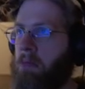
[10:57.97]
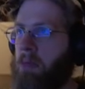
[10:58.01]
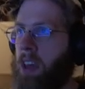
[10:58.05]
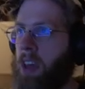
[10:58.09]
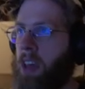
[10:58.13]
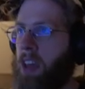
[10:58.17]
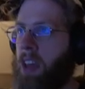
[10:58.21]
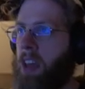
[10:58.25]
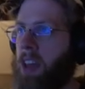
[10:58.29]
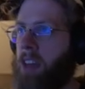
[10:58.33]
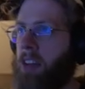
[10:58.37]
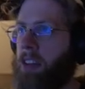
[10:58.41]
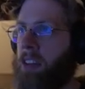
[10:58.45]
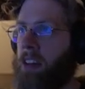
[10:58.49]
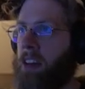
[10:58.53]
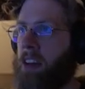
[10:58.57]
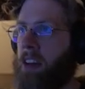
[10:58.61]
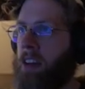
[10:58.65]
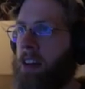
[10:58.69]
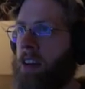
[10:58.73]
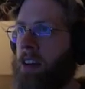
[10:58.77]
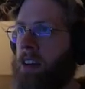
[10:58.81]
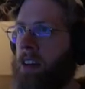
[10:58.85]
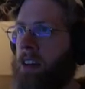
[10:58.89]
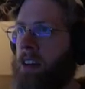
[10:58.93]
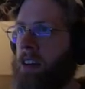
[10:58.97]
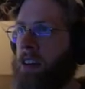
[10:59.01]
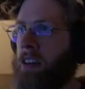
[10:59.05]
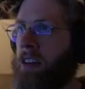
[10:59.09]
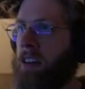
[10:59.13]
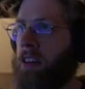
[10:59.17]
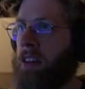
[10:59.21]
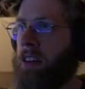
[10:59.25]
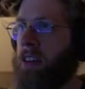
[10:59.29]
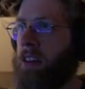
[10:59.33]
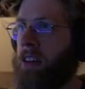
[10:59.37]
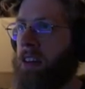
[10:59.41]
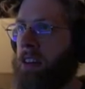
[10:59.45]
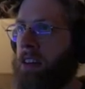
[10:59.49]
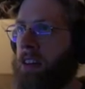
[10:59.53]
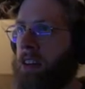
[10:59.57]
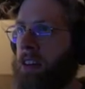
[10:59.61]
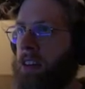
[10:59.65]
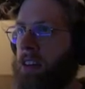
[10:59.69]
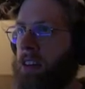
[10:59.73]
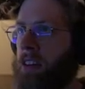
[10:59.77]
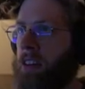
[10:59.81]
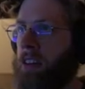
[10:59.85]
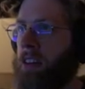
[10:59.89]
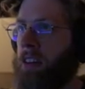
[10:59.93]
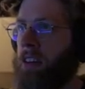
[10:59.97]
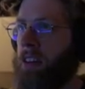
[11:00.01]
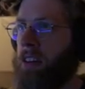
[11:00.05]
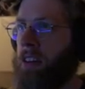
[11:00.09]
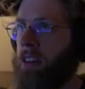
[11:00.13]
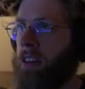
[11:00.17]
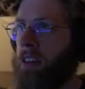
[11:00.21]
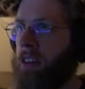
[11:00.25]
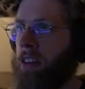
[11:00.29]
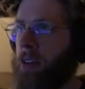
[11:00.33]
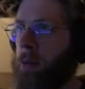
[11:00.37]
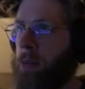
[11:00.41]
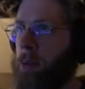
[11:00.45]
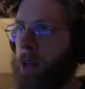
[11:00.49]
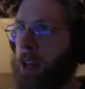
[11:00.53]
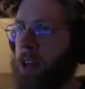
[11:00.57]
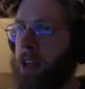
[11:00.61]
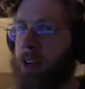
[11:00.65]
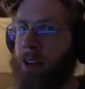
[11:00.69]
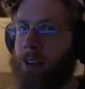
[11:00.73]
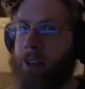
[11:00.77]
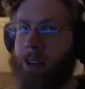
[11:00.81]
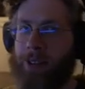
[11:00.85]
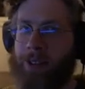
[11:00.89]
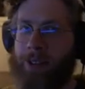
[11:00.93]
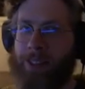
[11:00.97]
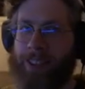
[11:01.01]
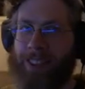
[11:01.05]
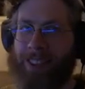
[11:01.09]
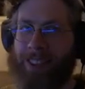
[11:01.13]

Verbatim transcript: And, uh, in we go.